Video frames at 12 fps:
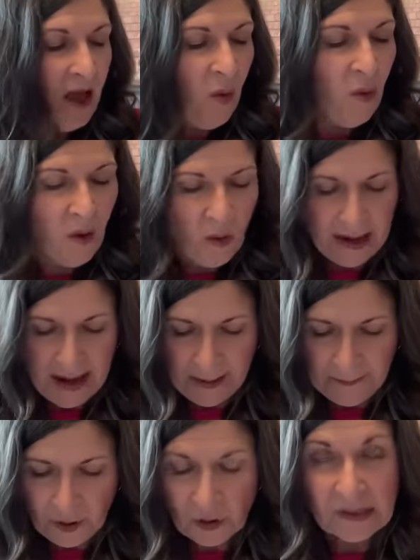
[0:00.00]
Well, when I
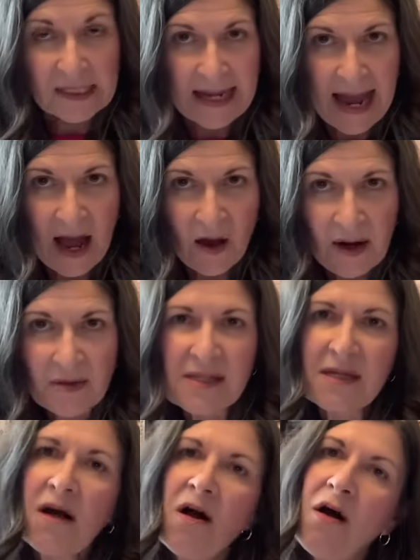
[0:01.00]
pulled it out, I was
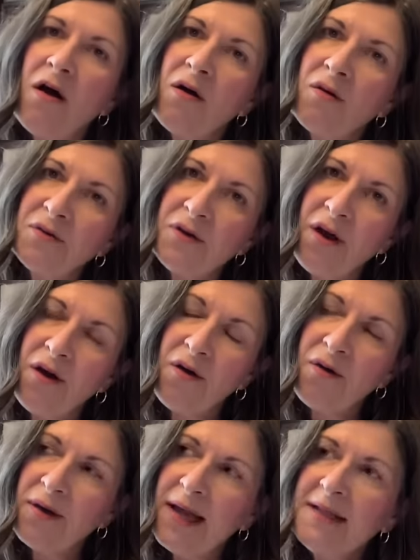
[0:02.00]
like, oh
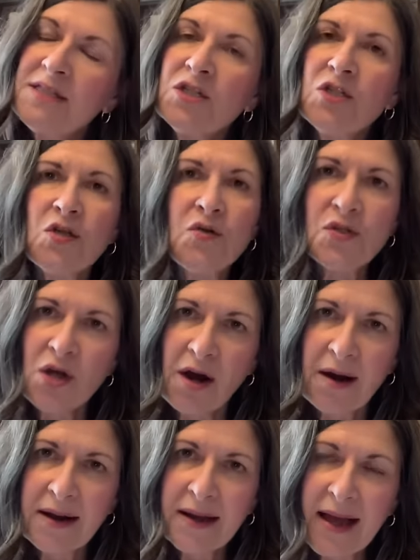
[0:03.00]
no, it's too
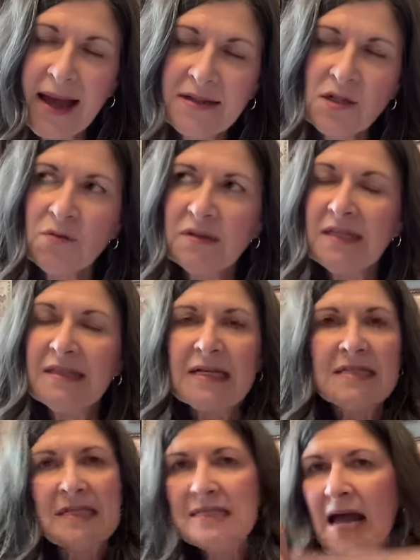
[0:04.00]
dark. I don't think
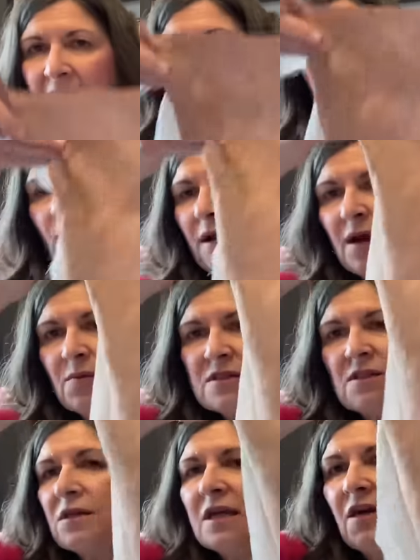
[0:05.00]
that's exactly what I was
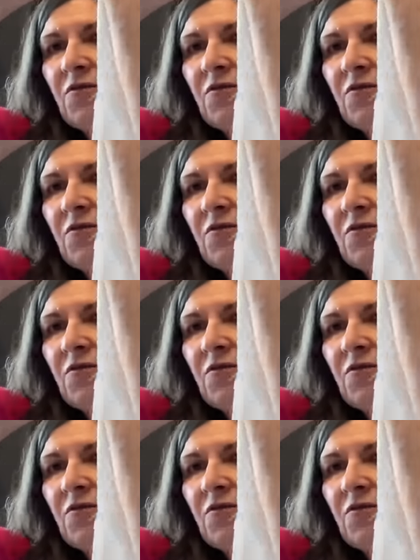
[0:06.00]
looking